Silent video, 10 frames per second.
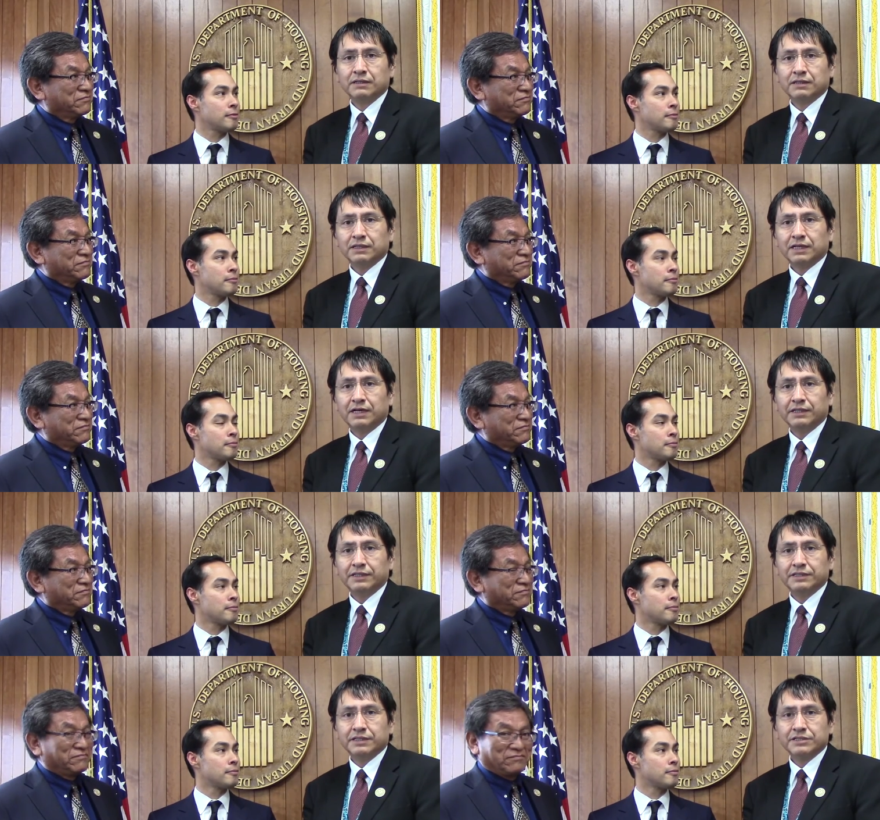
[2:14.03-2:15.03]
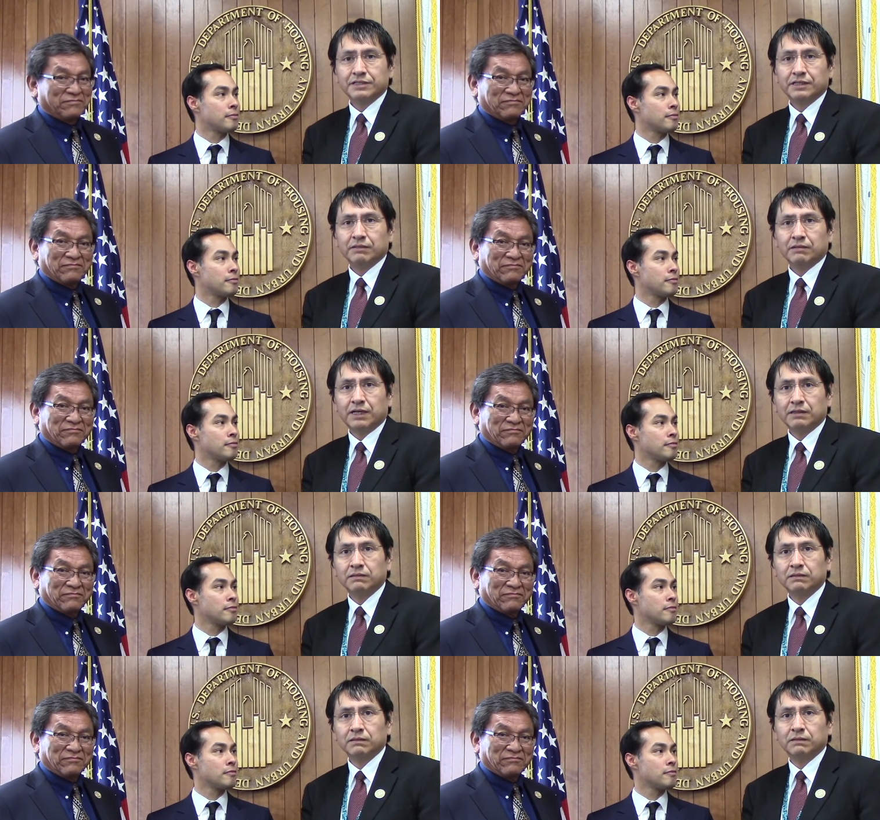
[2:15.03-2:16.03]
Speaker 1: as Kadit Ashti no
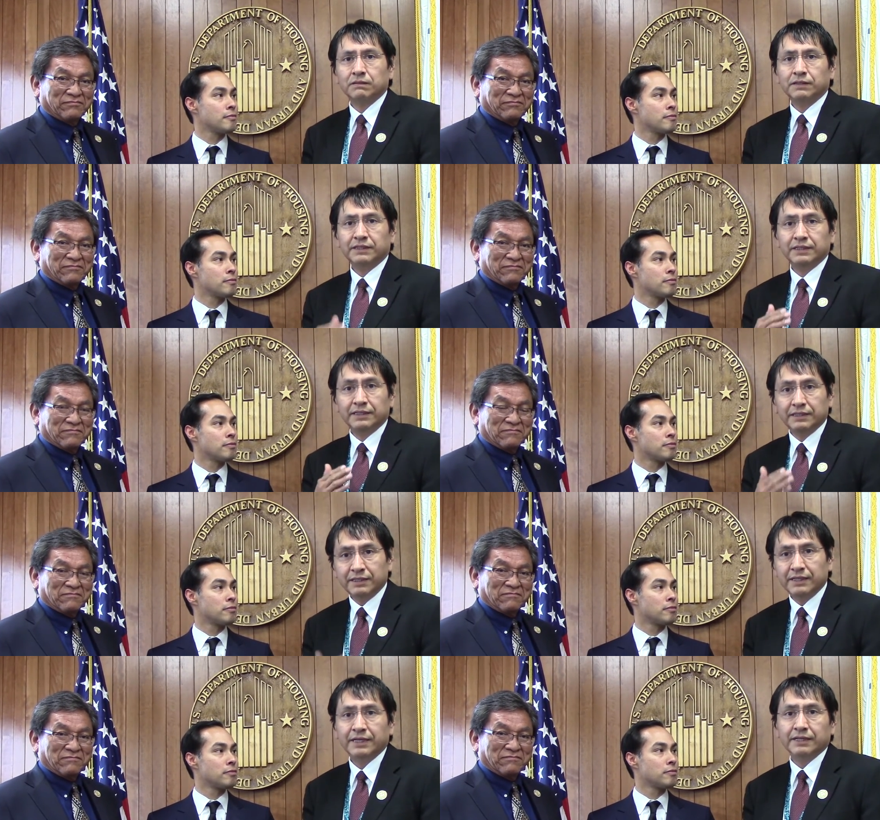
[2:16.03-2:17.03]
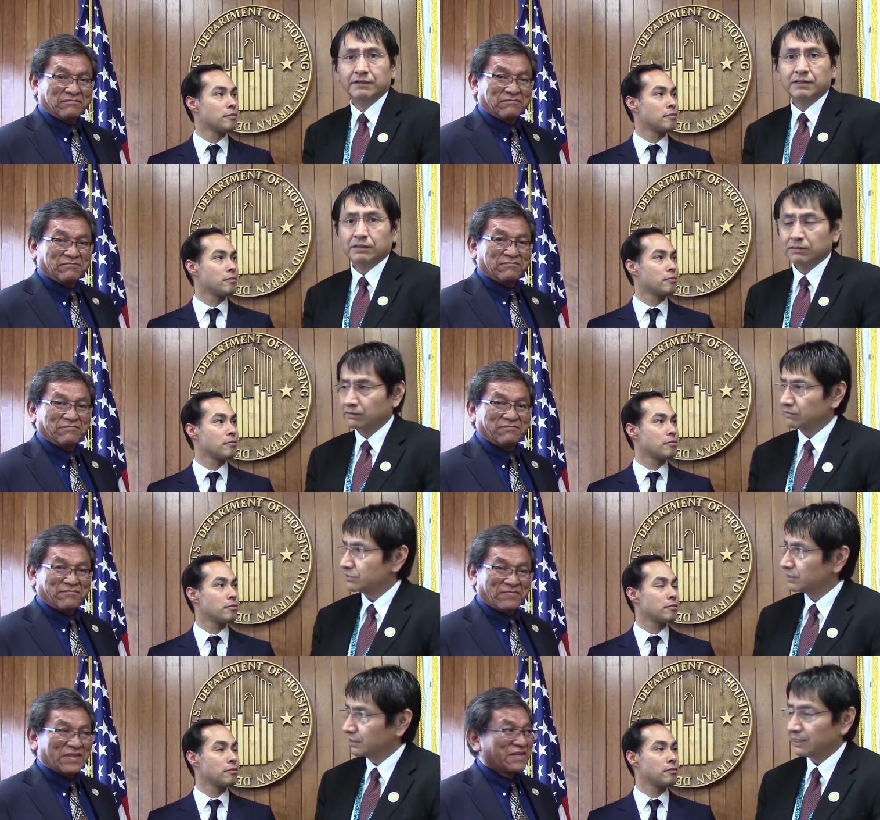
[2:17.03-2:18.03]
Aro Kodo at the Nene
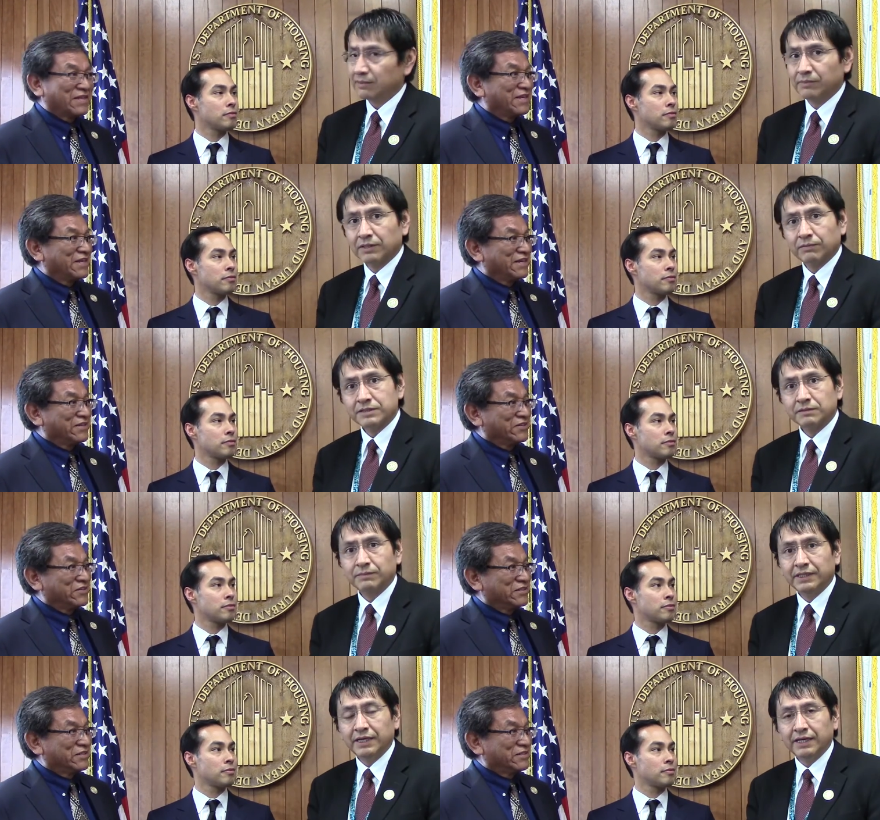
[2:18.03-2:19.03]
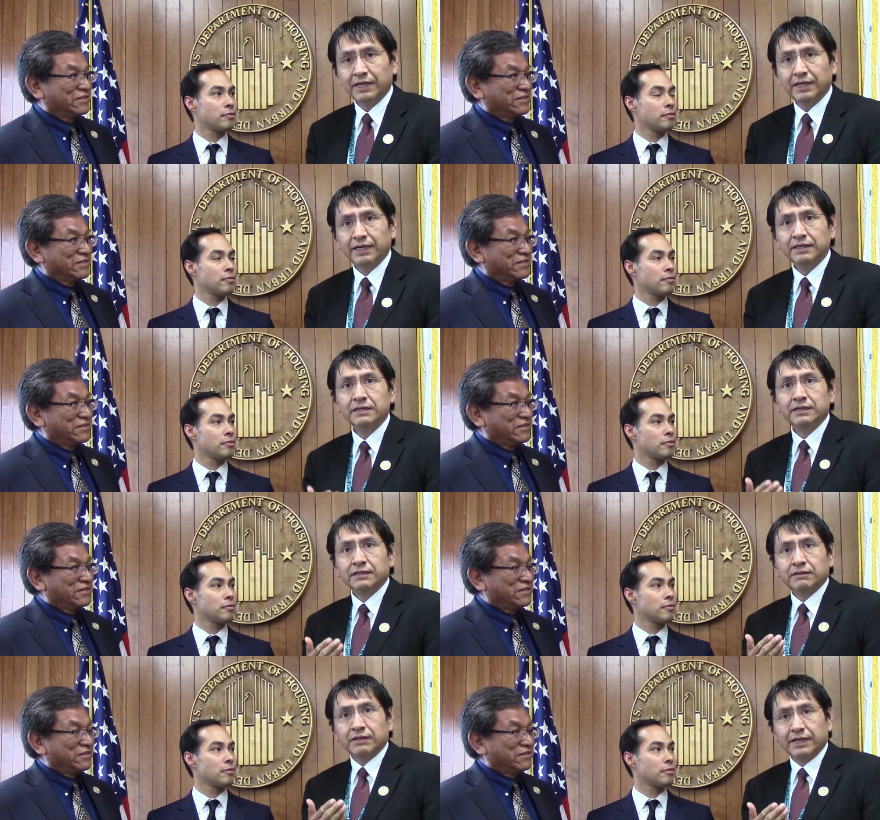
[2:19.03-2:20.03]
Kodosh Nalabis Russell Begaye
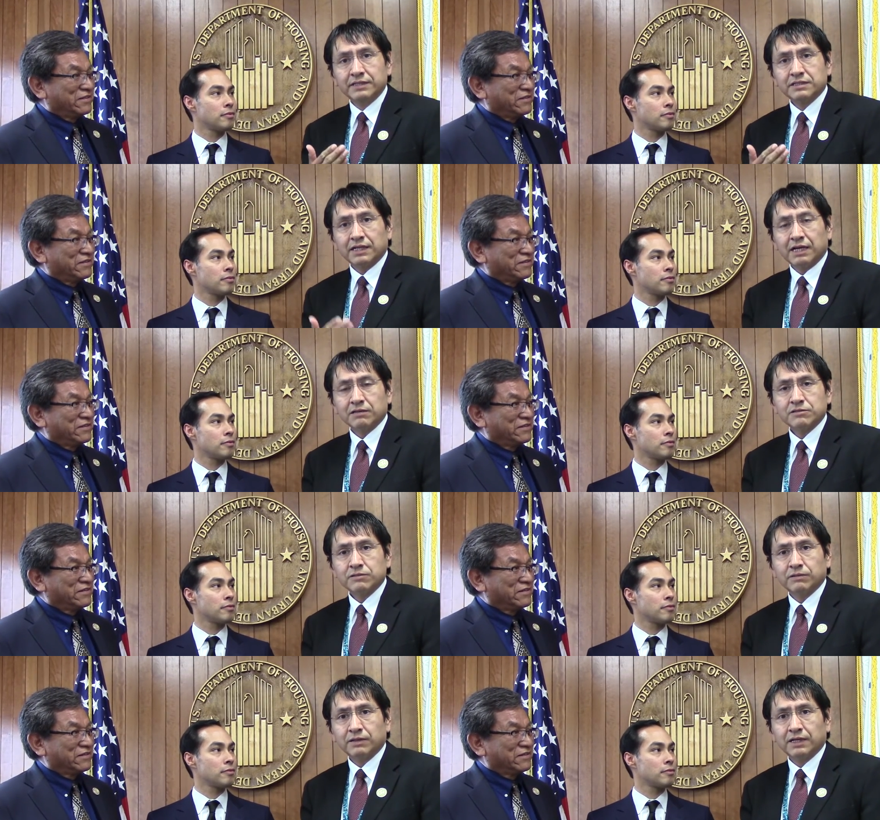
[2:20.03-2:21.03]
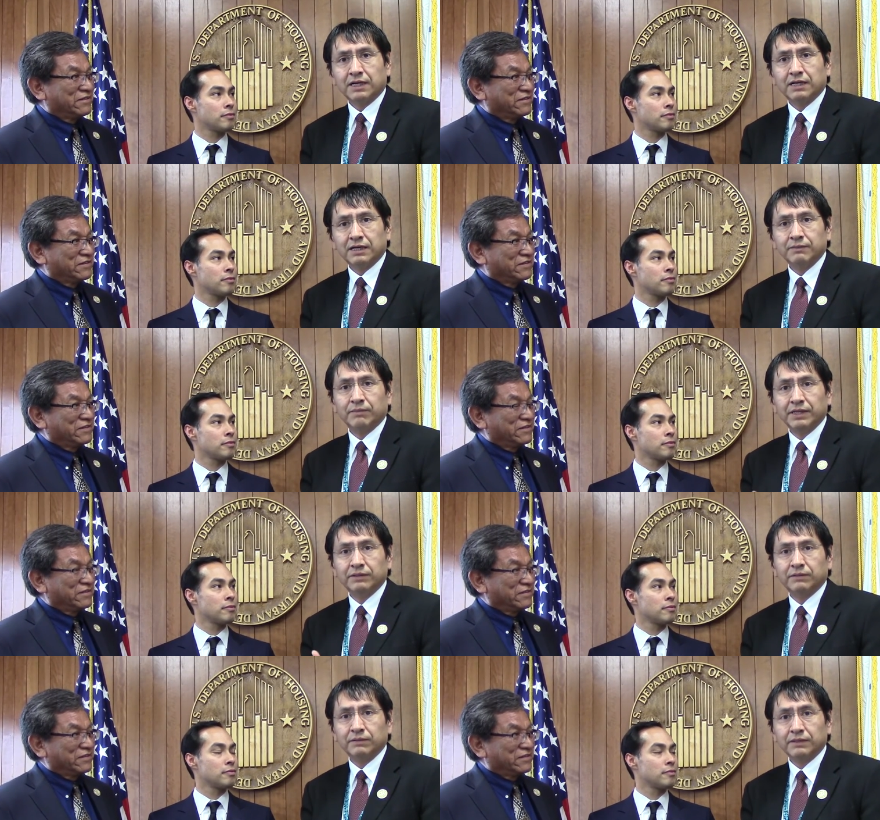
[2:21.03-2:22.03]
it's last so Hagan
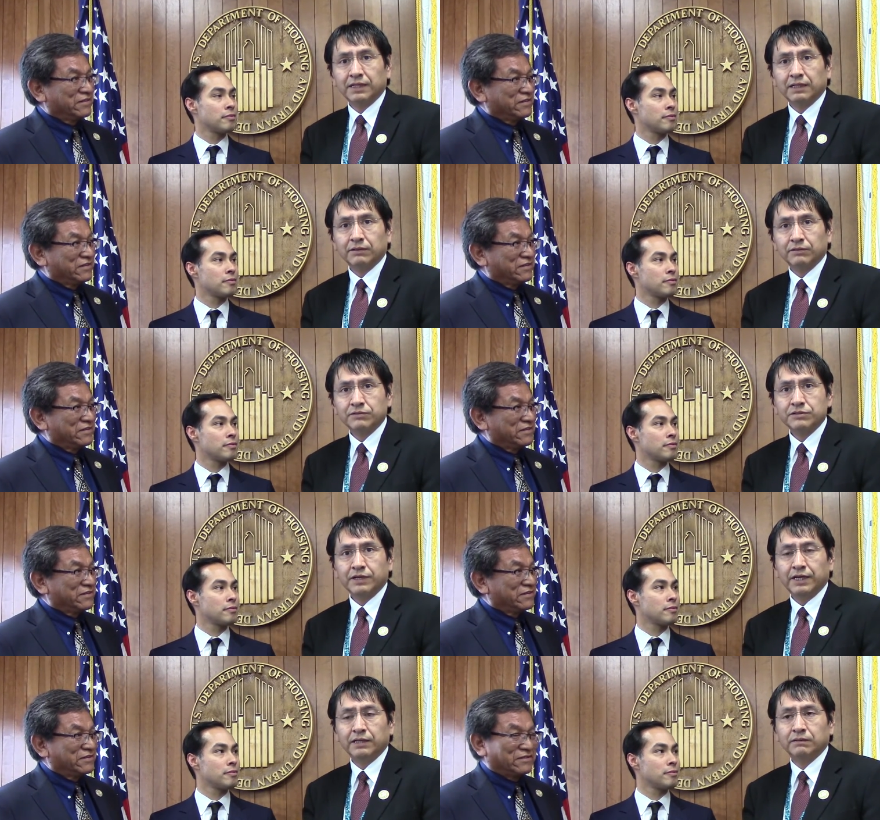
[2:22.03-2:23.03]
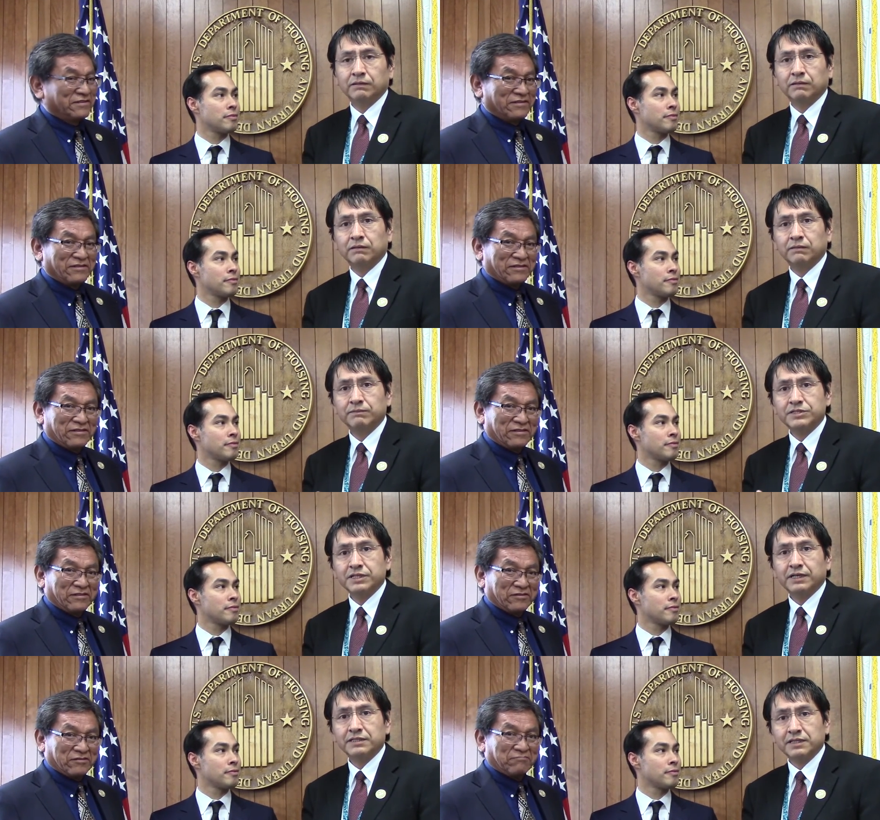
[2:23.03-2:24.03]
Bando no joy Kodo which
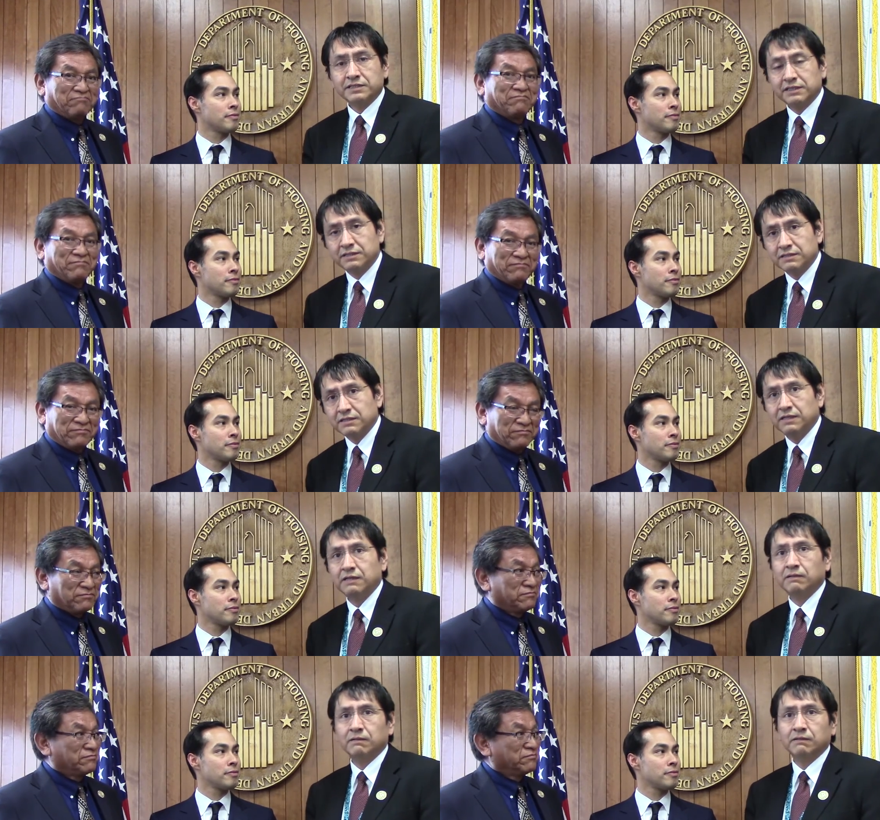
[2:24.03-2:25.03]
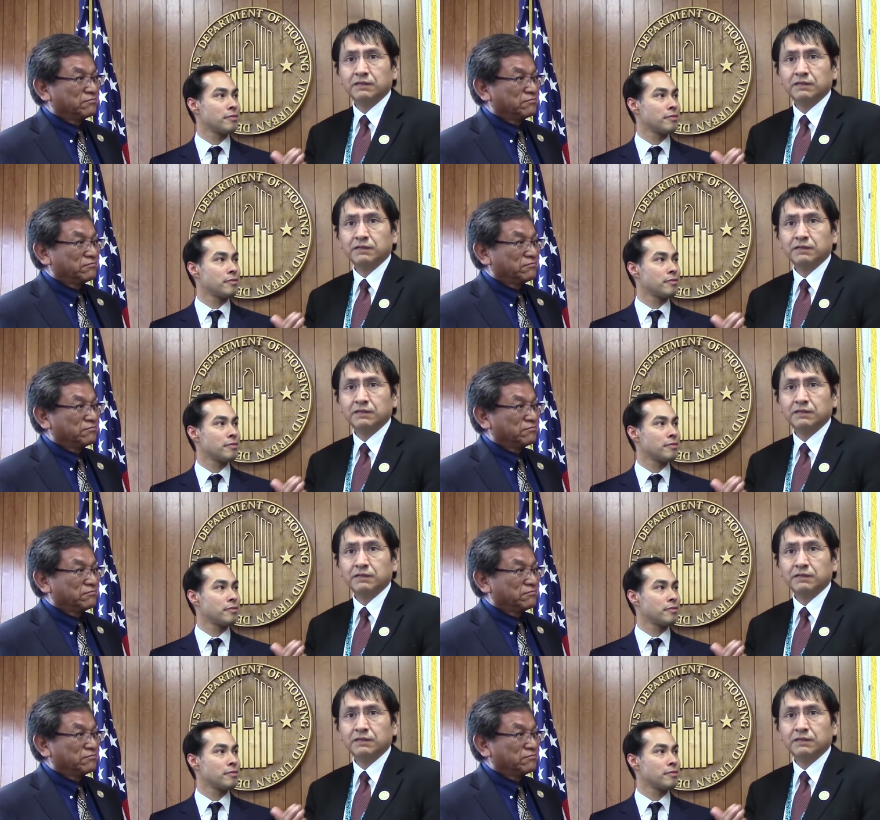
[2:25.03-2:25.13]
has the seat Z do